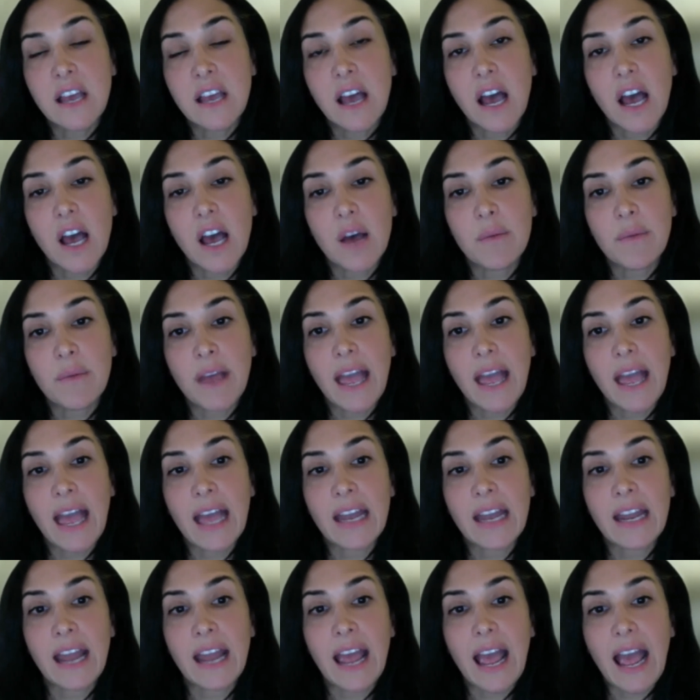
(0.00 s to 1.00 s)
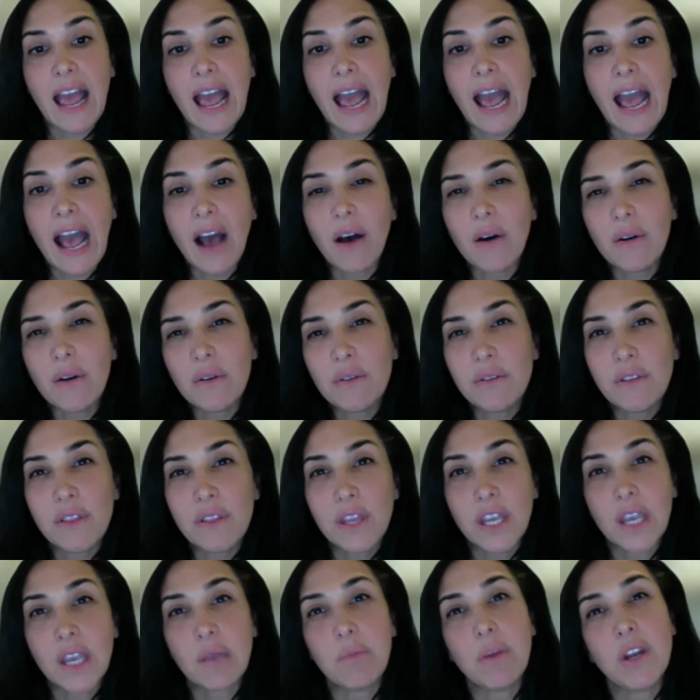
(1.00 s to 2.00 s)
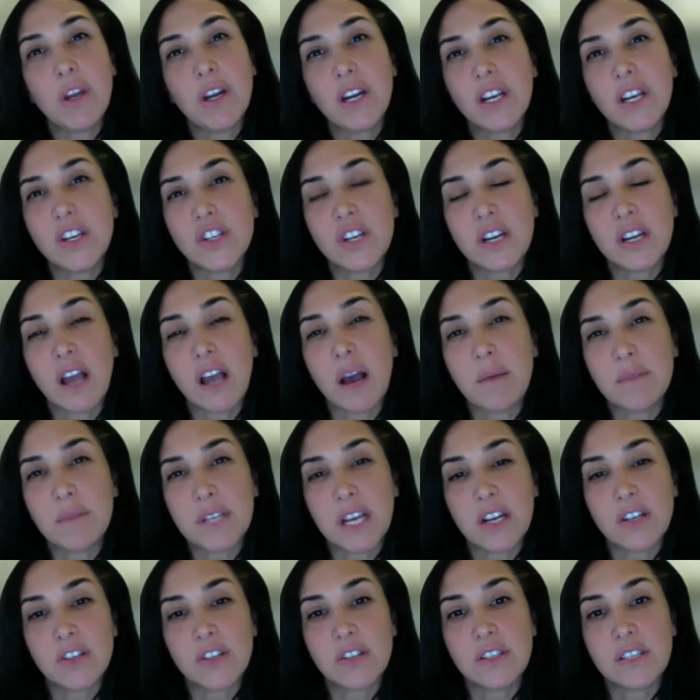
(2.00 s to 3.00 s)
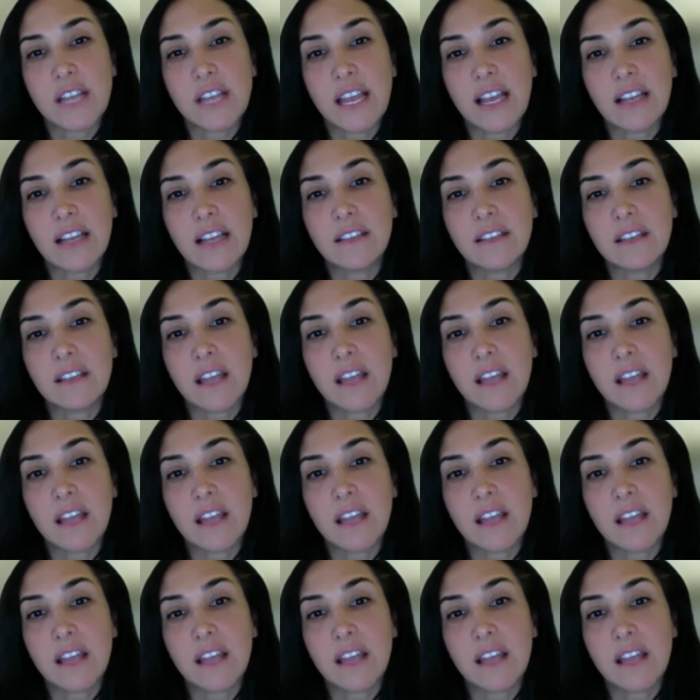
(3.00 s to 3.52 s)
and how the community should come to understand